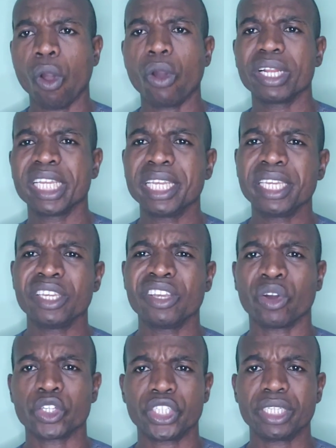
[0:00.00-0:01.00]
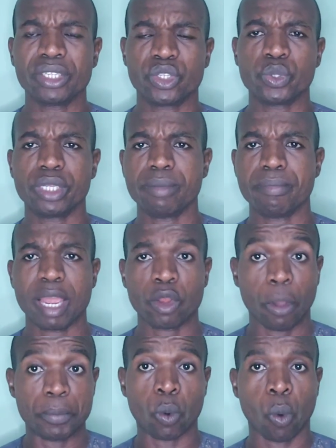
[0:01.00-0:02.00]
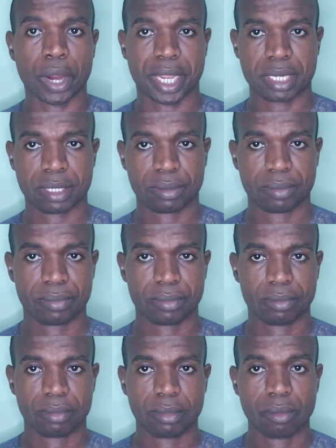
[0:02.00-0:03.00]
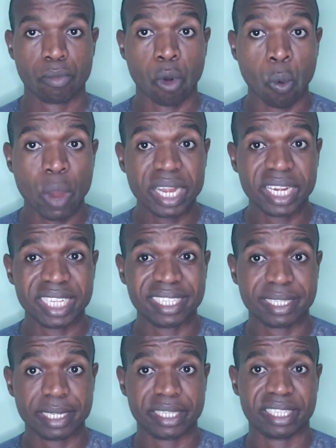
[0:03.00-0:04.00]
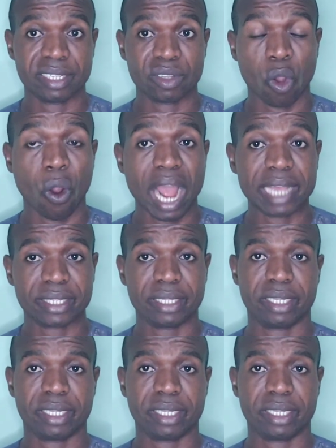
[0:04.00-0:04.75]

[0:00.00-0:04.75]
all he or she is doing may not be working. But when his season or her